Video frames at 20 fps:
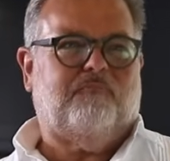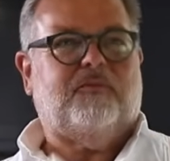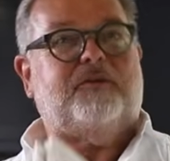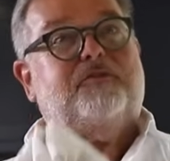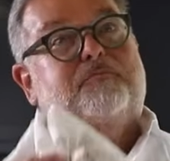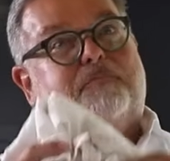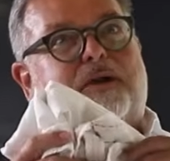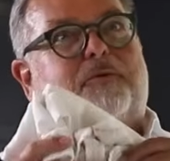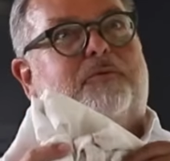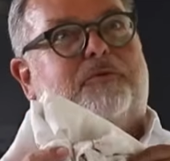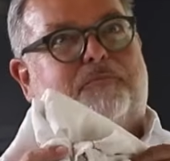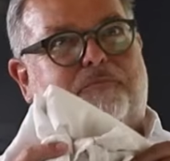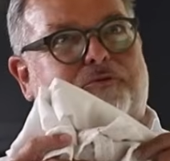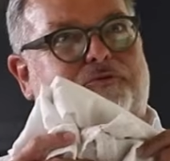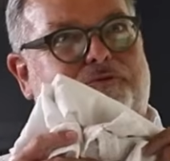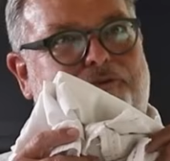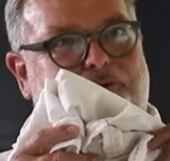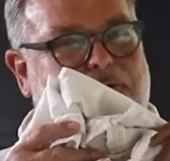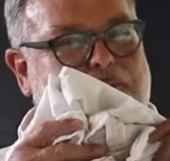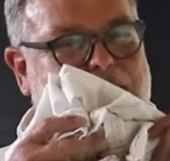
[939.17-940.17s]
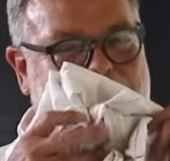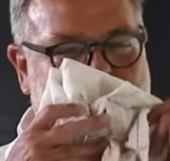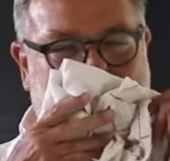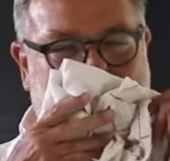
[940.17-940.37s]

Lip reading: It's better with prosciutto.